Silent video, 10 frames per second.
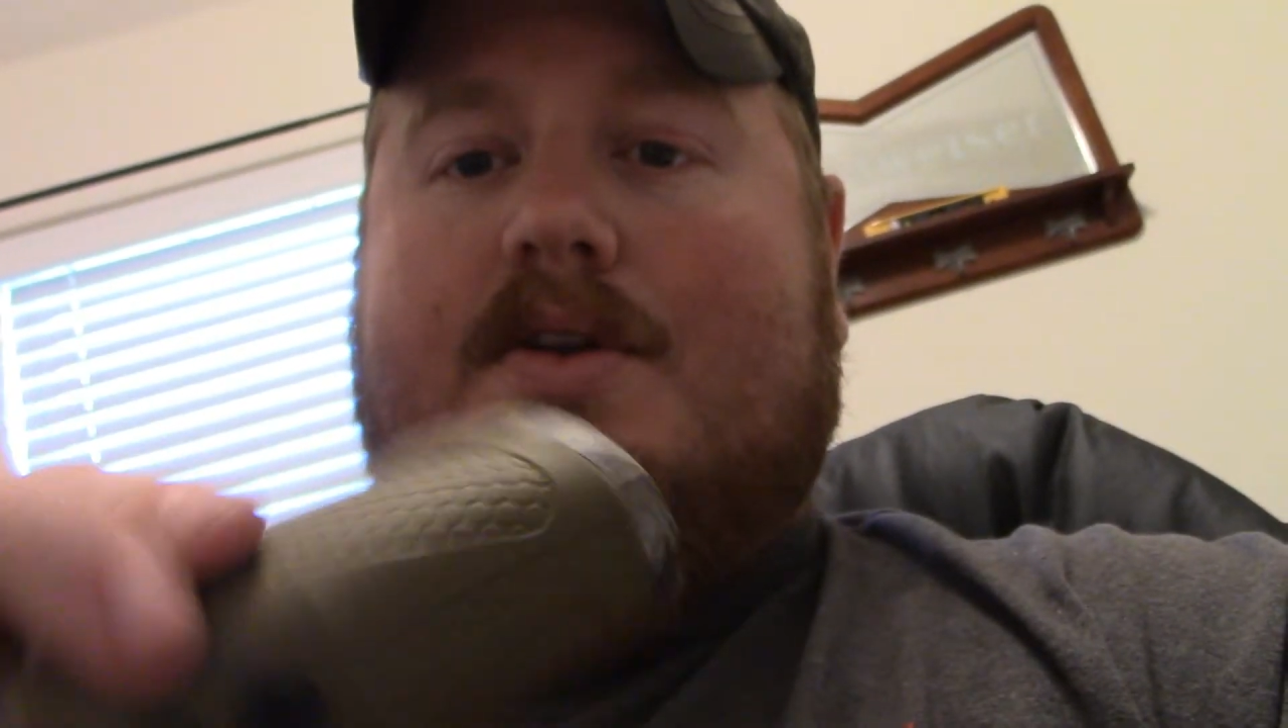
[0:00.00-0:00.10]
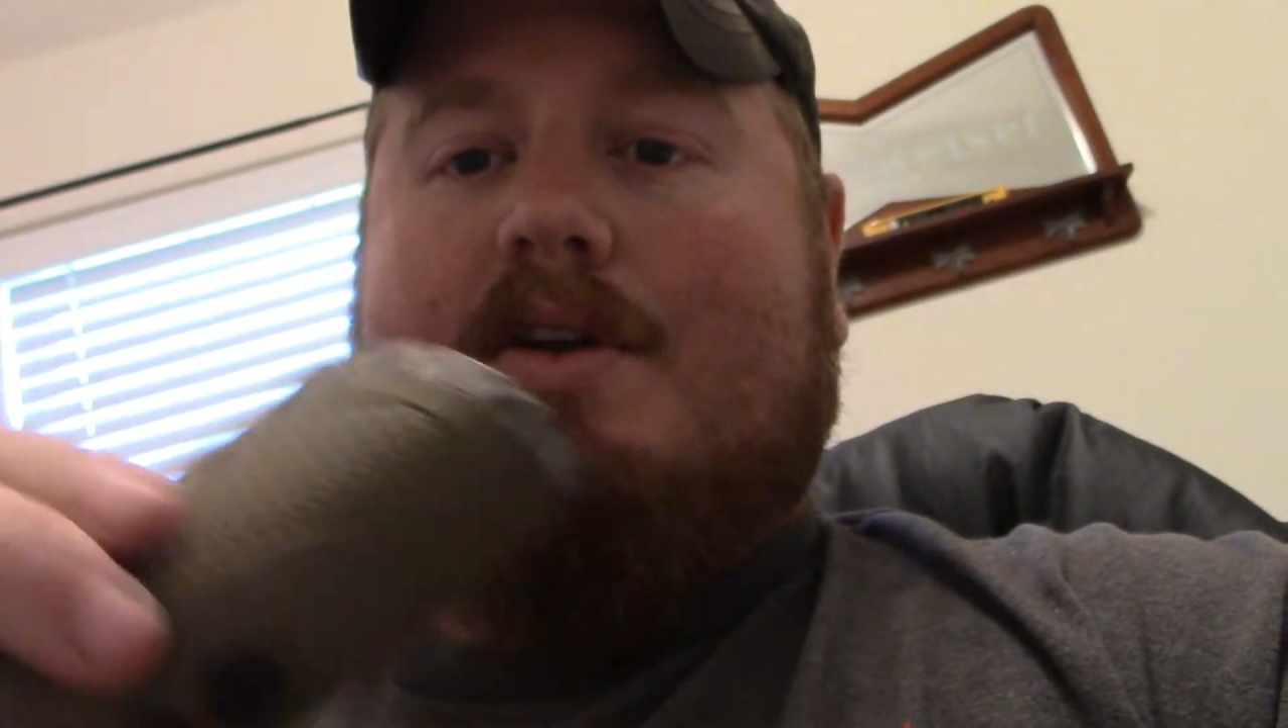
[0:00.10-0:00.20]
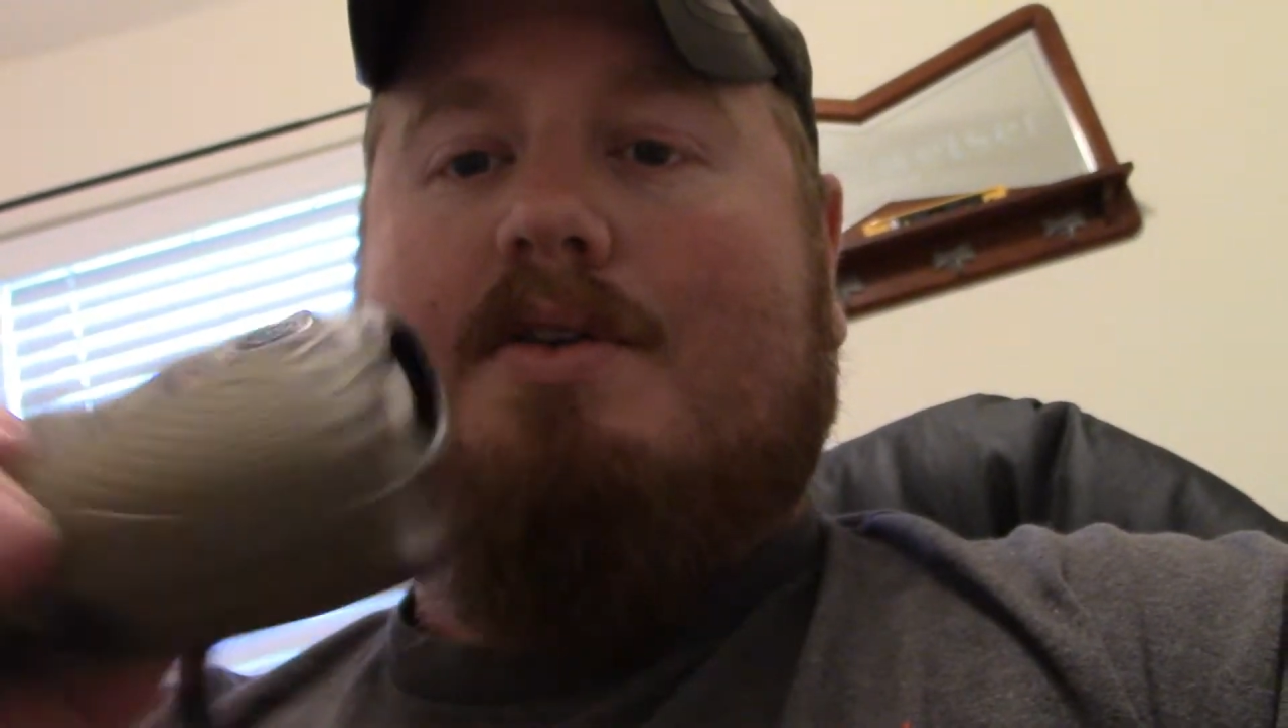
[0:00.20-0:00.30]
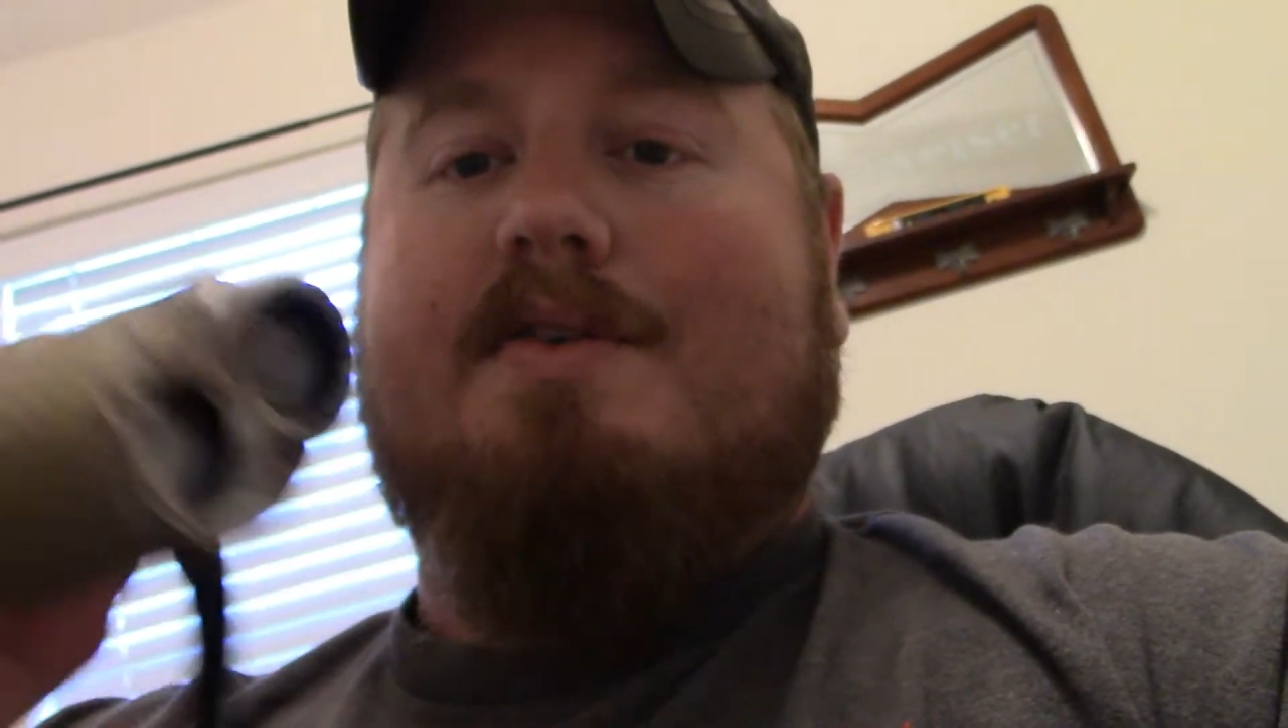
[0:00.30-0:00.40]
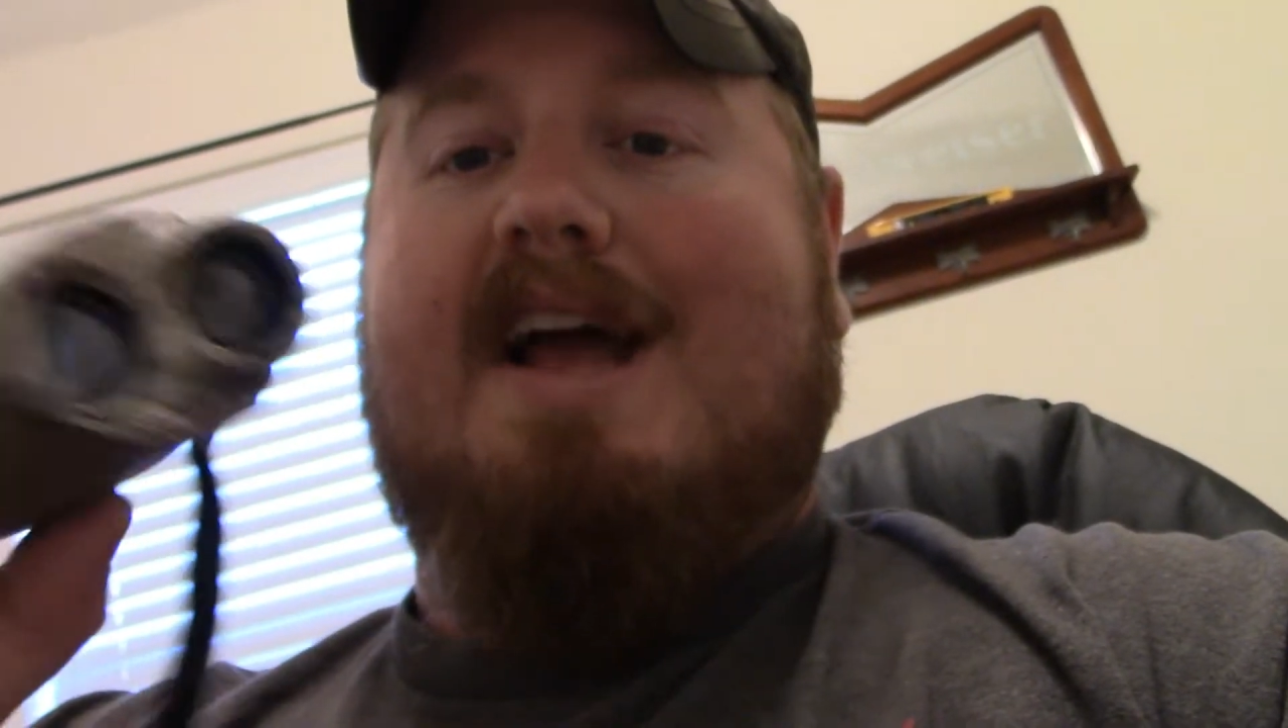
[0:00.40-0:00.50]
You
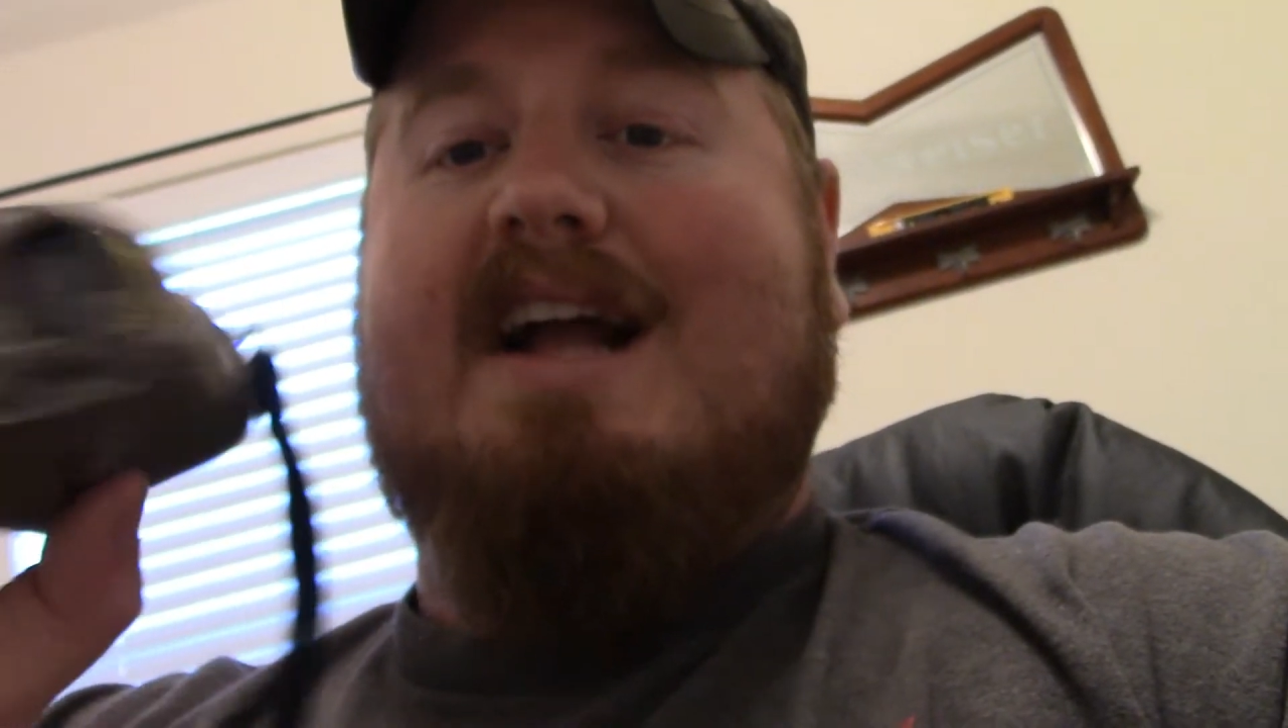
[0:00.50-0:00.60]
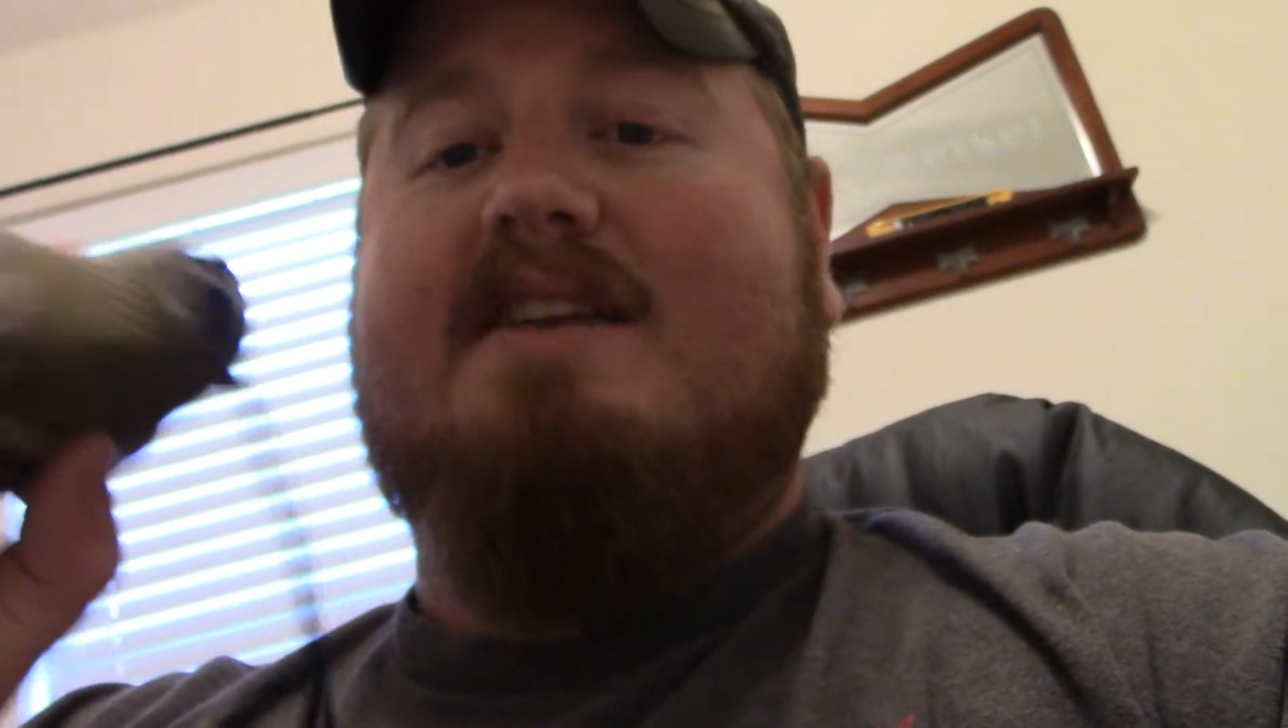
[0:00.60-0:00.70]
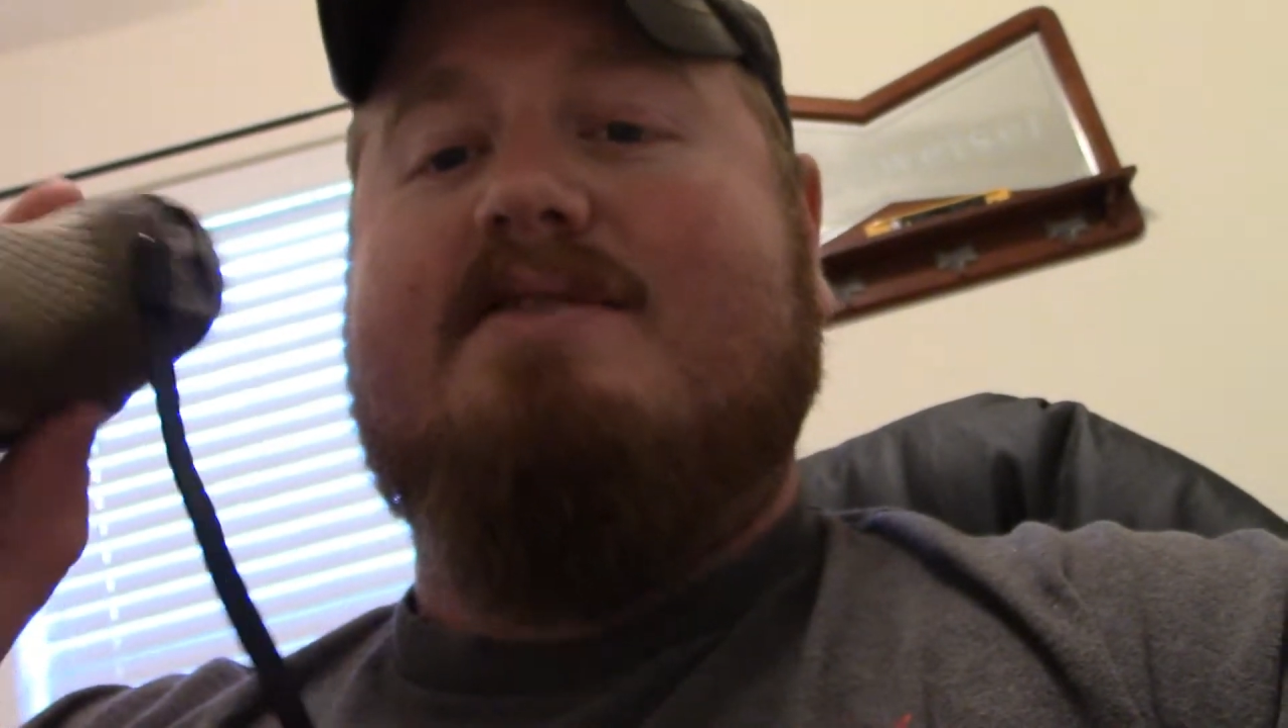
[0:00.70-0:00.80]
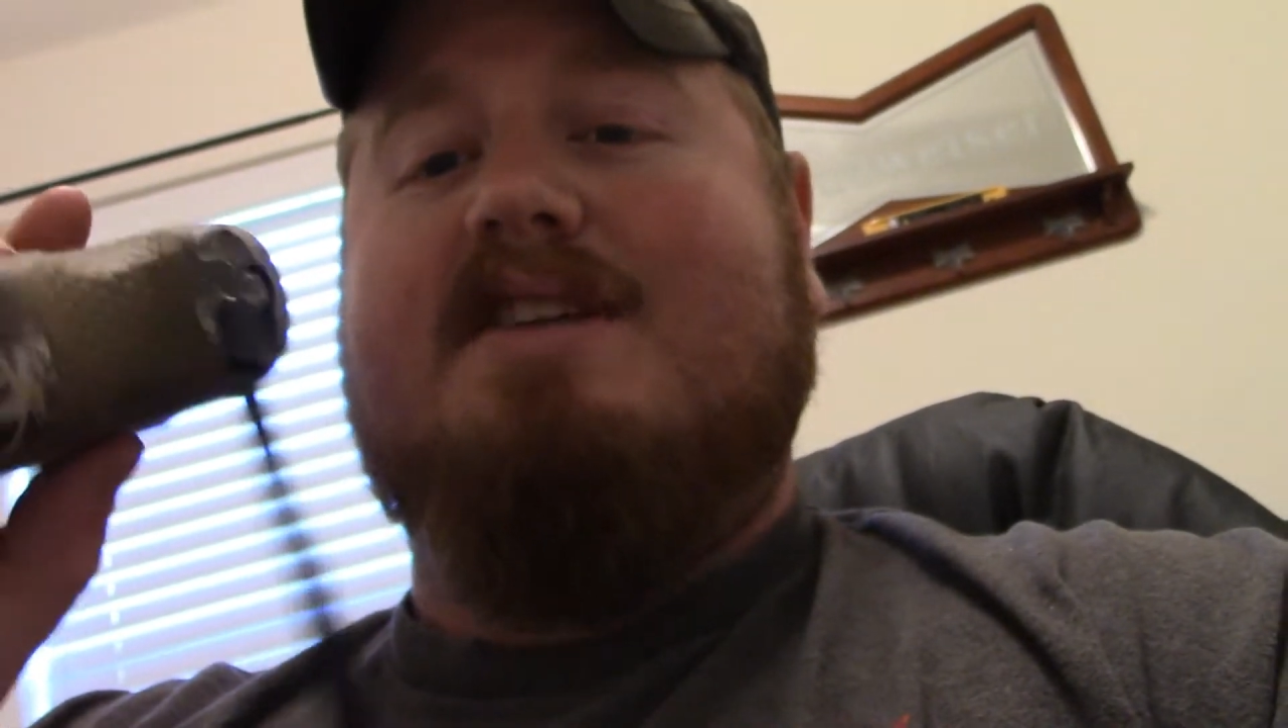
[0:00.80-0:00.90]
can do an active